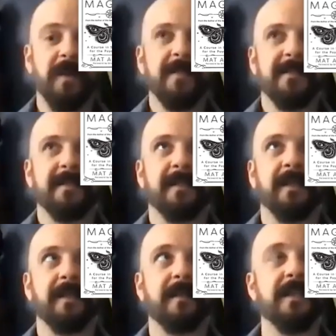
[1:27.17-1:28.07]
this
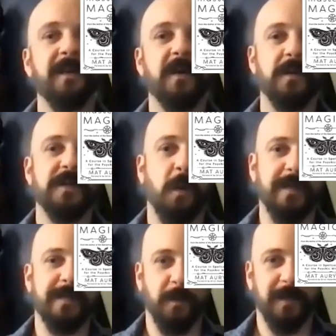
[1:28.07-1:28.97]
book was
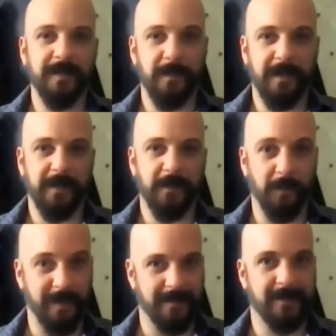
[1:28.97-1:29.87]
always going to be
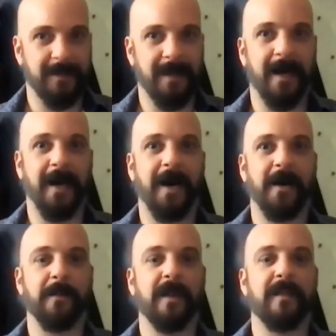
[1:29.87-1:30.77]
written.
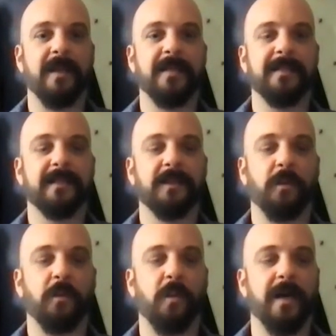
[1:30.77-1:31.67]
This
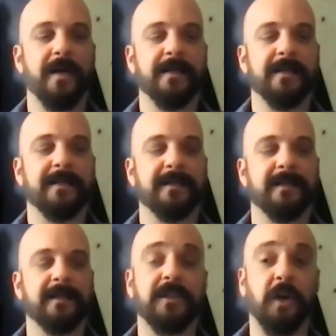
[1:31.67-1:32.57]
was
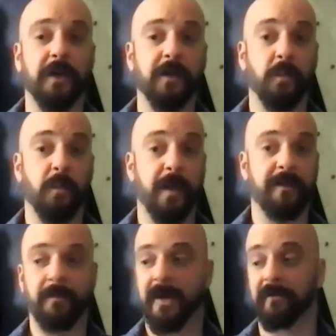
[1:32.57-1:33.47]
started
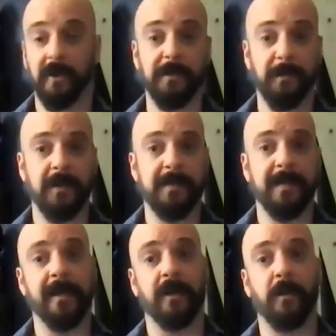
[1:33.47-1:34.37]
with my first book,
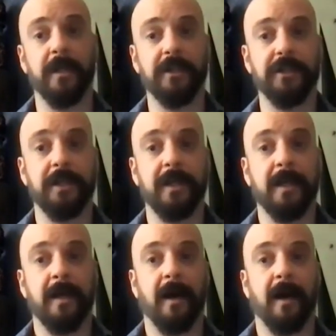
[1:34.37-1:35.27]
Psychic Witch.
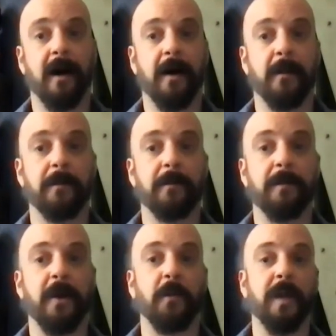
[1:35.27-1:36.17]

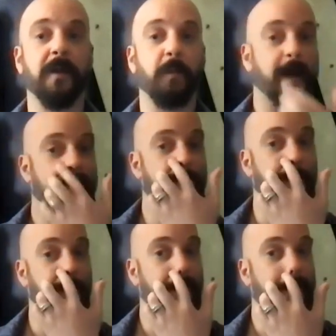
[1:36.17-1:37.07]
But when writing a
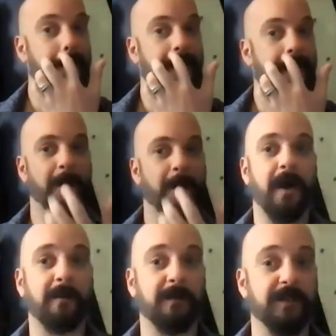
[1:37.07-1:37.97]
book,
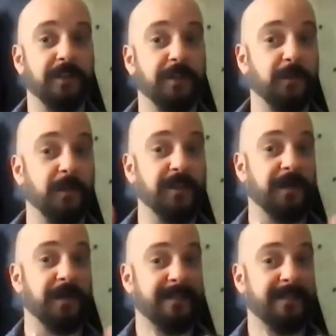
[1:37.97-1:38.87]
publishers want
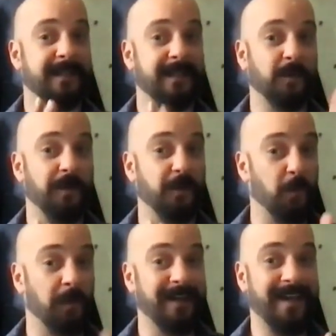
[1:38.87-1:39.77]
you to stick with the
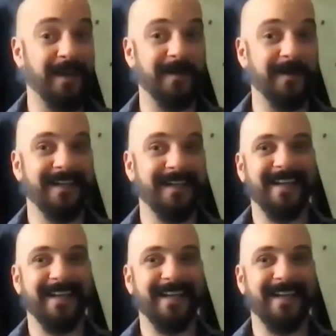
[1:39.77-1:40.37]
word count.